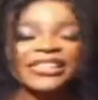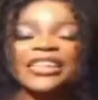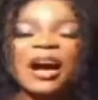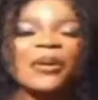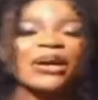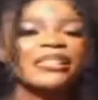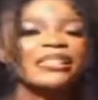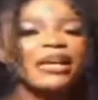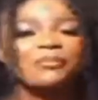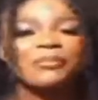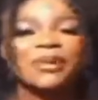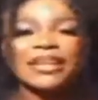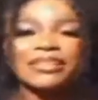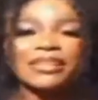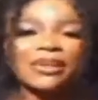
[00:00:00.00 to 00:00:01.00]
How I start
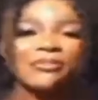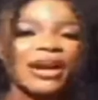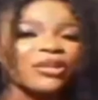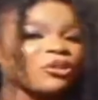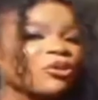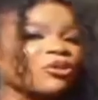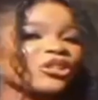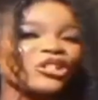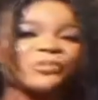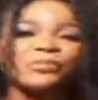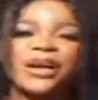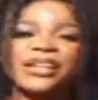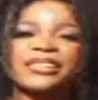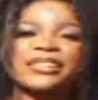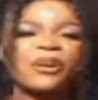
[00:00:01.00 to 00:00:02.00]
my day by
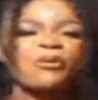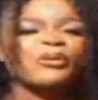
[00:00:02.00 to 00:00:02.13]
nourishing myself